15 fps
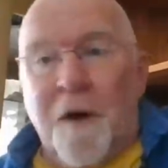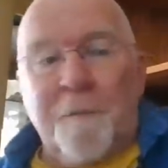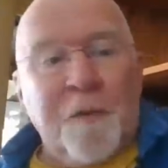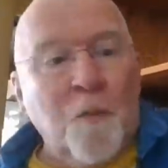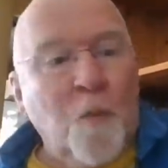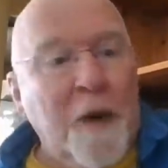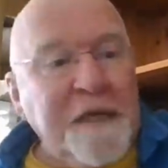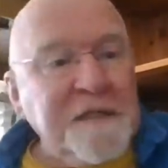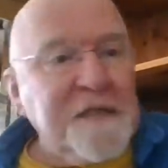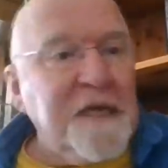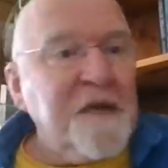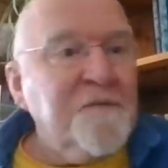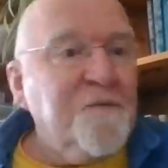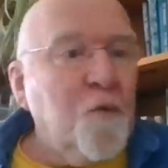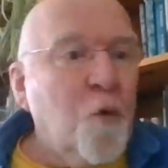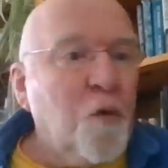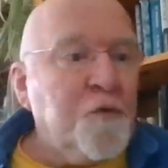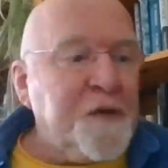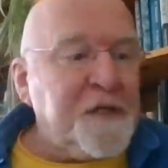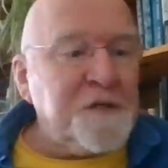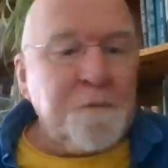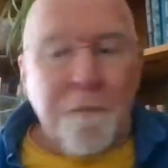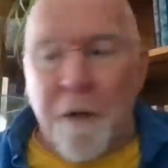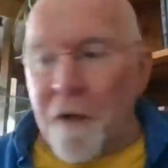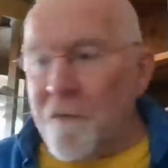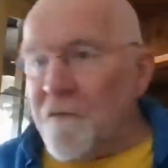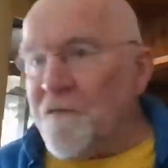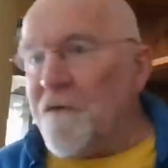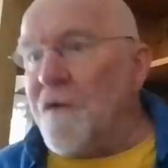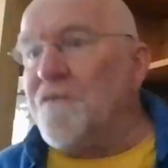I've been waiting for this
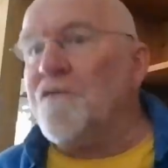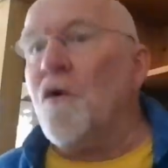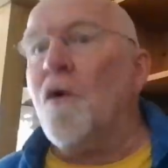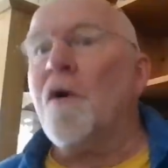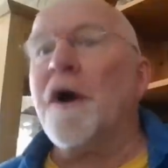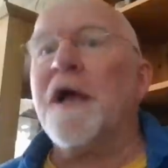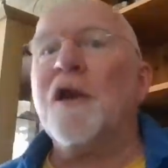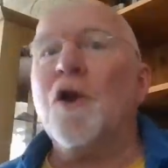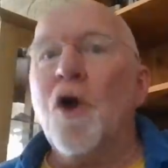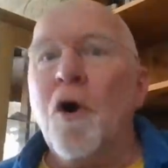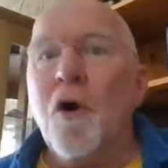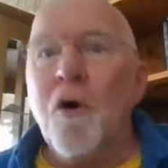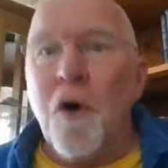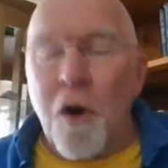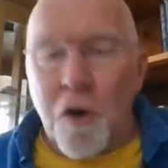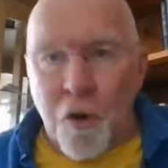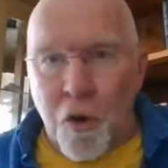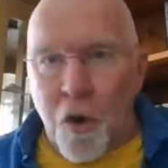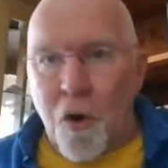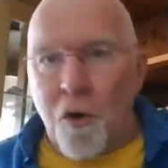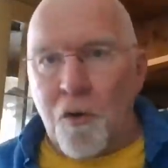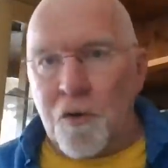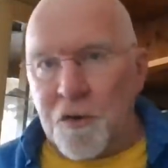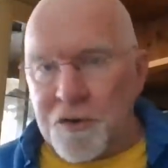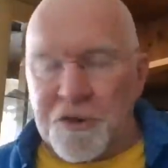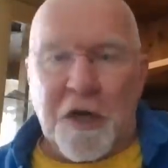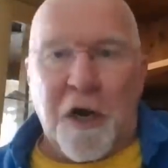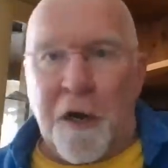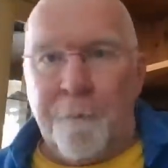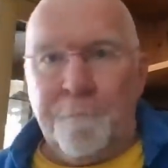month for a long, long
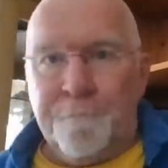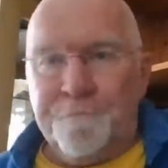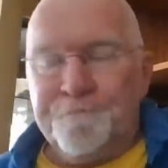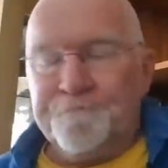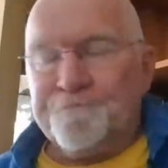time.